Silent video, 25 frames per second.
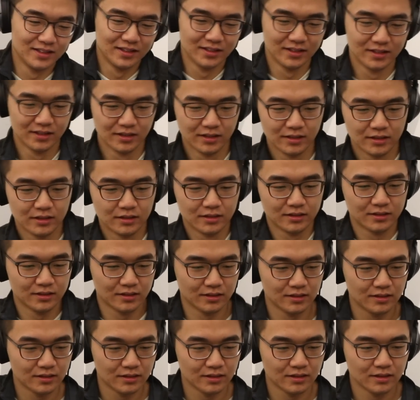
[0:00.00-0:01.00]

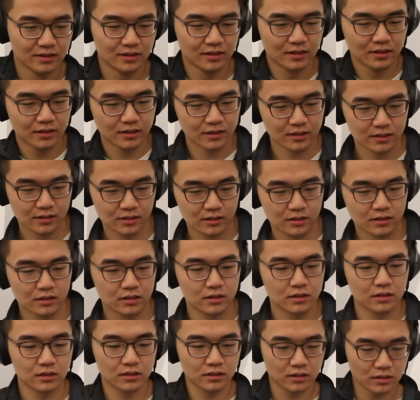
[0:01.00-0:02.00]

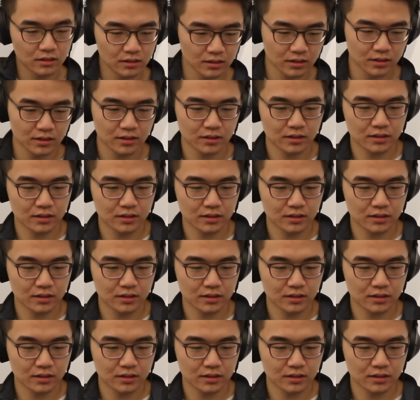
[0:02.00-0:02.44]
[no speech]